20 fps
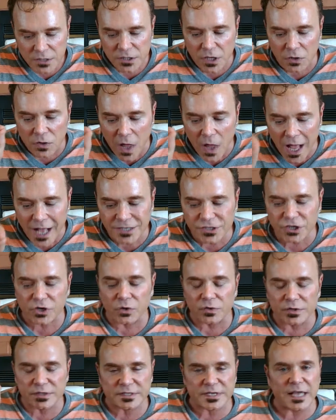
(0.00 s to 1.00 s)
The
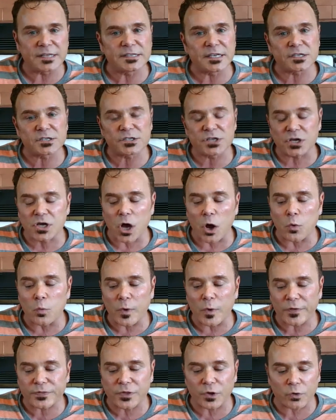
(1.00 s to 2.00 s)
logical sense is to go
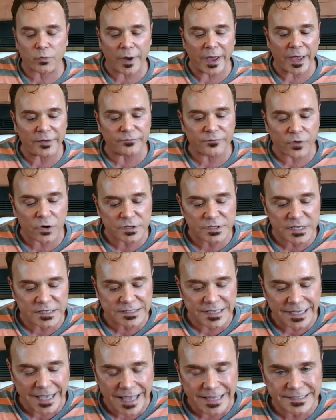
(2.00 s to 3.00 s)
with the grain
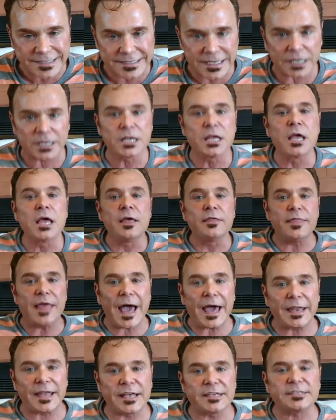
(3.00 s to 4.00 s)
versus against it.
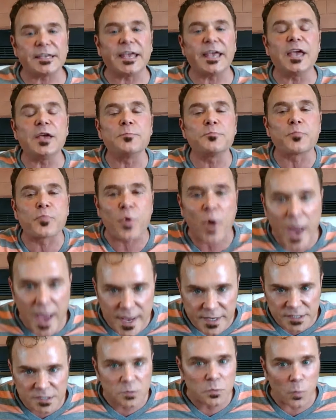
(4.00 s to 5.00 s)
That is,
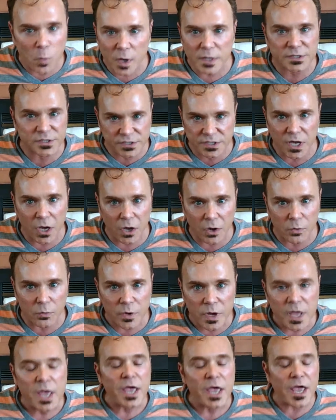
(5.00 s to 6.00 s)
embrace what's so.
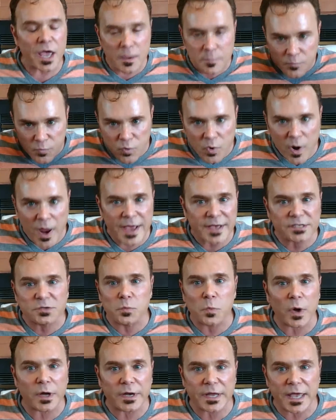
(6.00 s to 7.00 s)

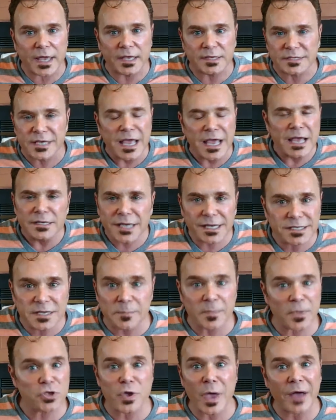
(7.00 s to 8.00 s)
Embrace what is.
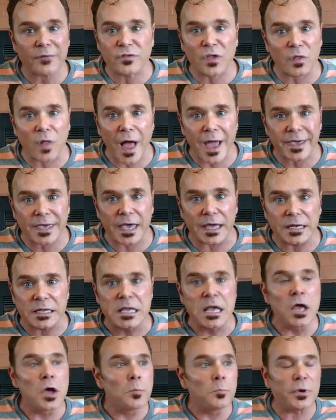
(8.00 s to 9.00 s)
Doesn't mean you have to like
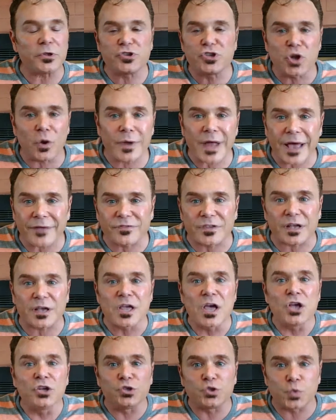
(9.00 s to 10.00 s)
it, but you don't have
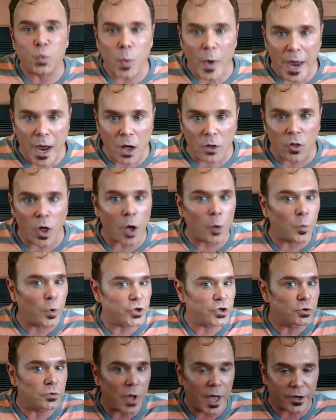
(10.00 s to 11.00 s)
to dwell on
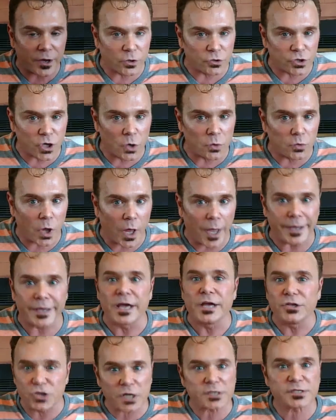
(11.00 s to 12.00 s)
what you like or don't like.
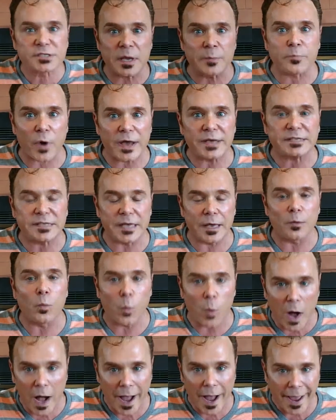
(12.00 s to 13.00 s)
Just embrace it.
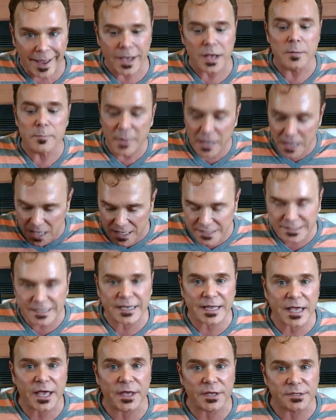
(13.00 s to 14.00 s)
Why? Because
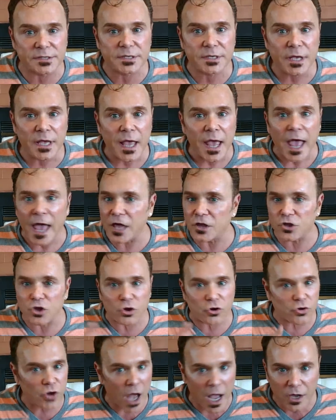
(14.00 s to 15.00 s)
it is. And
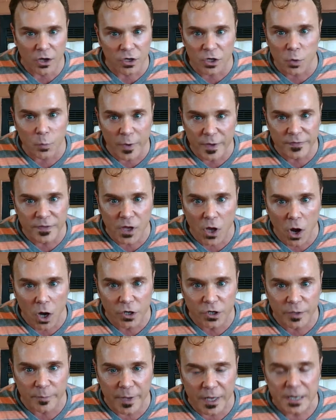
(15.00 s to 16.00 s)
you're not going to win the
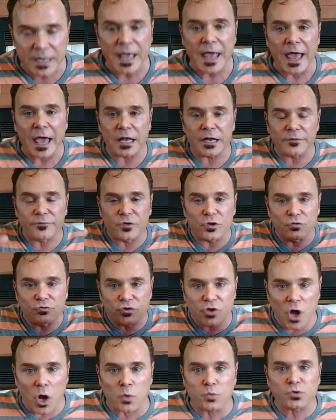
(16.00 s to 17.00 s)
argument. And if you
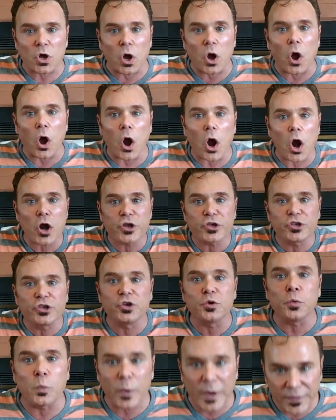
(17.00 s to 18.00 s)
don't
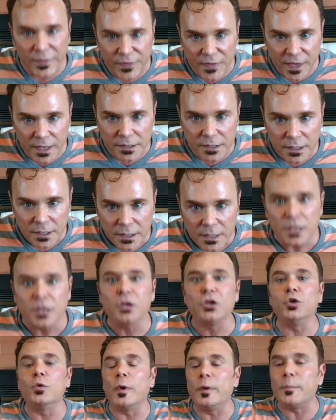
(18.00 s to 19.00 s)
argue with it,
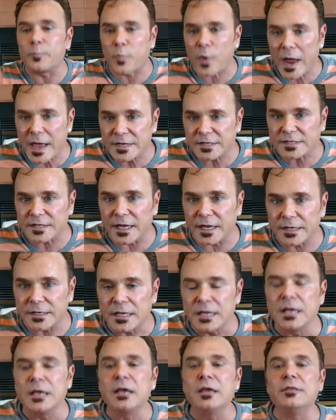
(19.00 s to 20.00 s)
you embrace
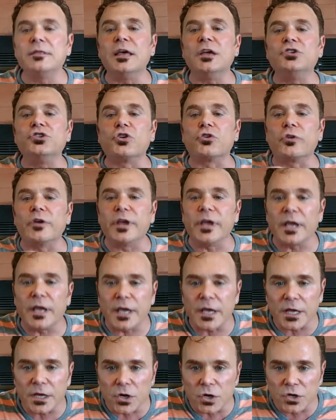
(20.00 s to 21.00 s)
it, then your
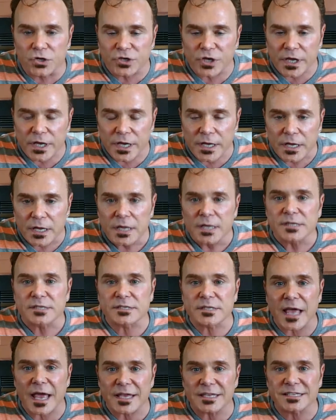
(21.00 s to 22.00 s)
energy
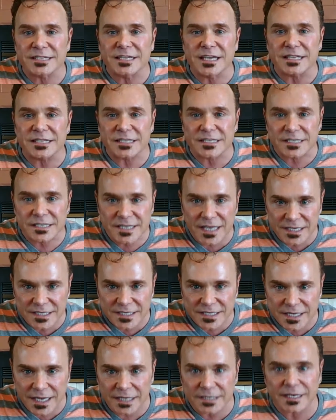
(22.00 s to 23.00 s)
stays
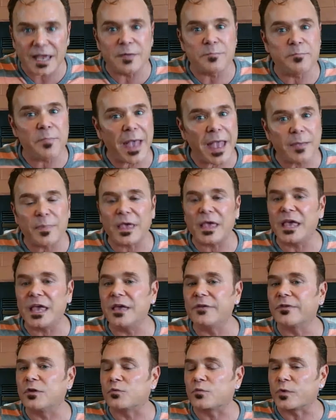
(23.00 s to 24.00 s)
consistent and
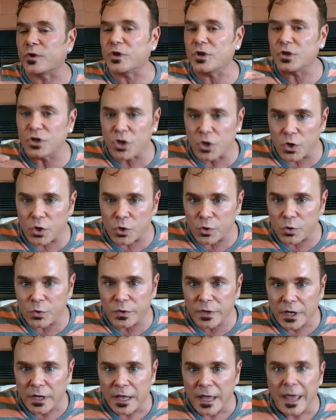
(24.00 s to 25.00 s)
maybe even
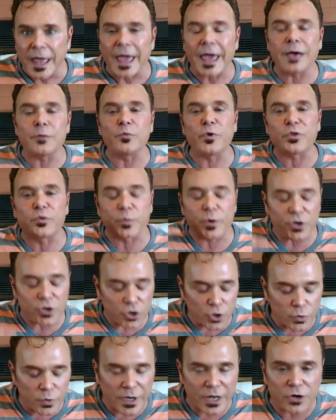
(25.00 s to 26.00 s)
renewed. And with
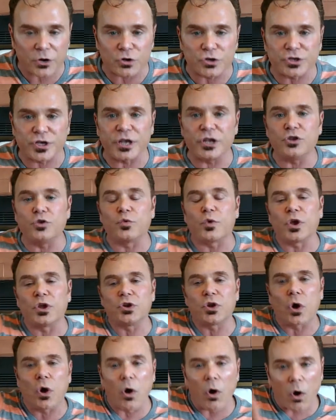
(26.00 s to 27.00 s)
renewed energy, you
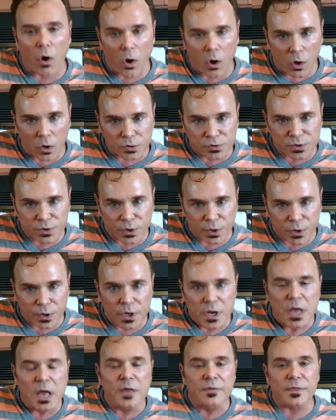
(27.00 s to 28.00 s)
can
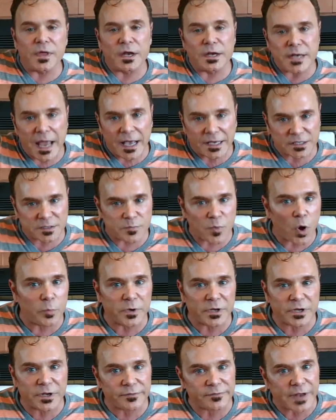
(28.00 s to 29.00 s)
alter the next
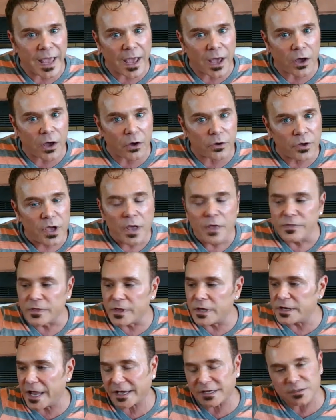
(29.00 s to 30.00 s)
moment of now,
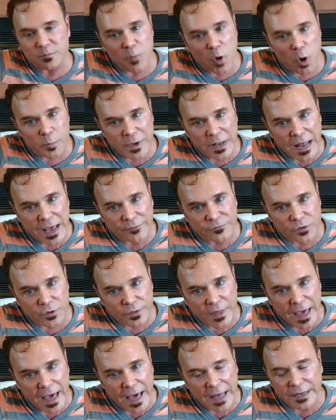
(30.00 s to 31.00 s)
the next moment
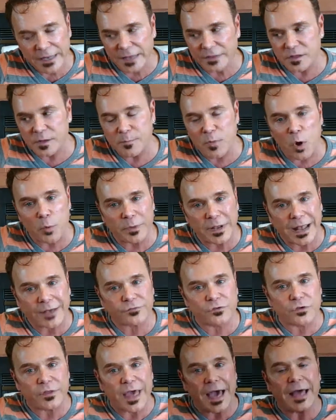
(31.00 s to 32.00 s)
after that, and the moment
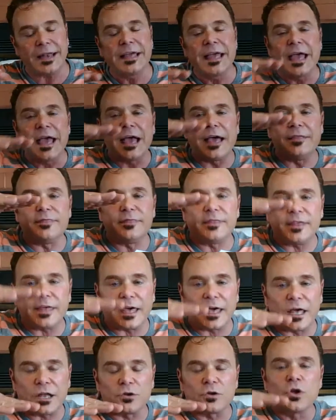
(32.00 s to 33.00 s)
after that, and
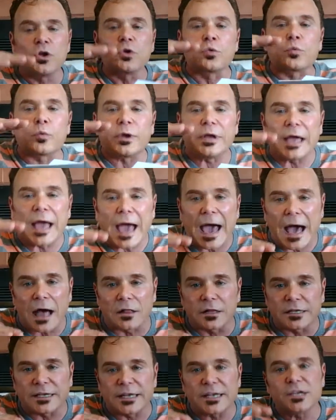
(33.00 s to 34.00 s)
then
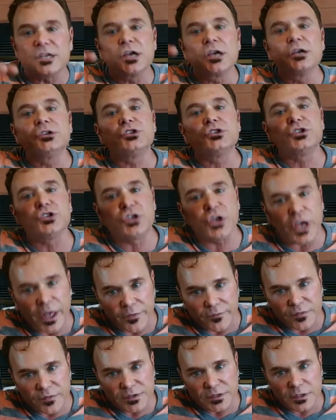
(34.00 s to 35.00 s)
reality
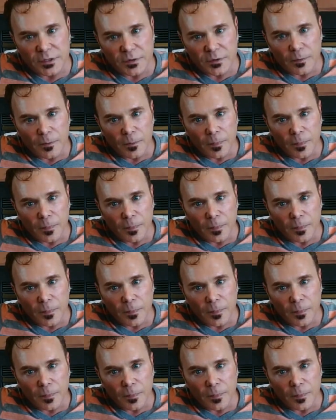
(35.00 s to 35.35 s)
shifts.